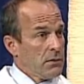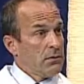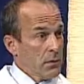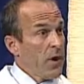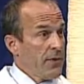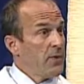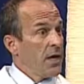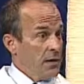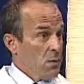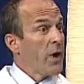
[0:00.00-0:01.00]
the right
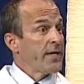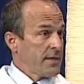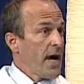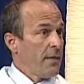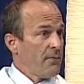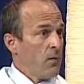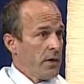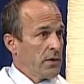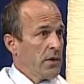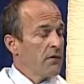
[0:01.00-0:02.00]
thing and the right time for
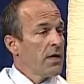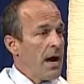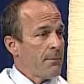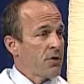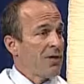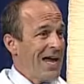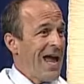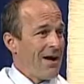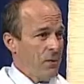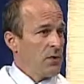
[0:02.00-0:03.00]
it to give you an opportunity to
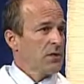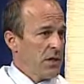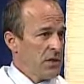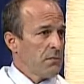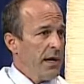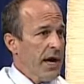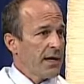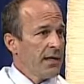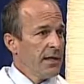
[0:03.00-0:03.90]
have those things back.